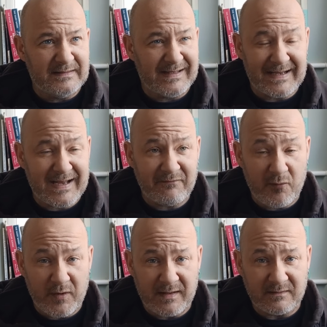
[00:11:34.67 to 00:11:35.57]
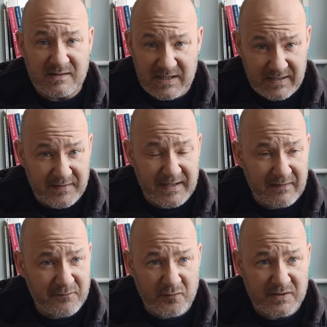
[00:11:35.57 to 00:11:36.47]
everyone else, and I
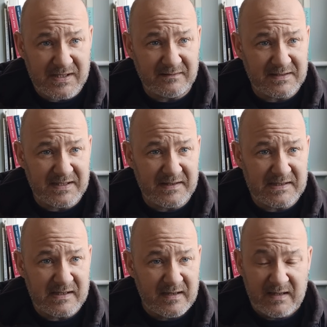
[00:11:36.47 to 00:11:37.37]
think everyone's guilty of this.